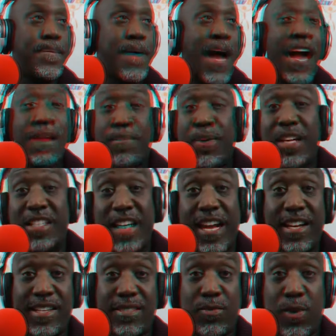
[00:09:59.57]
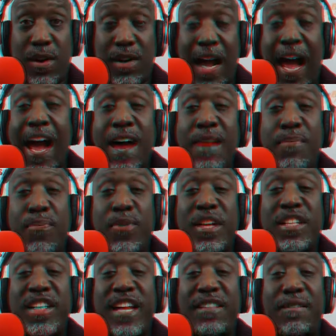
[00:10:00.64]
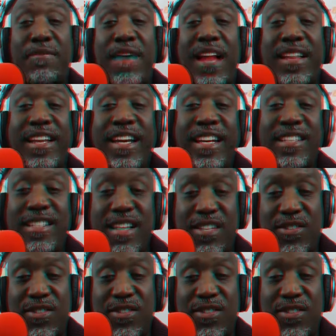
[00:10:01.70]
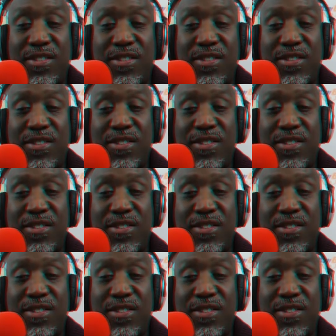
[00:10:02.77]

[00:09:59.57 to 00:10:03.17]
I appreciate his work. I appreciate the fact that he has done so much.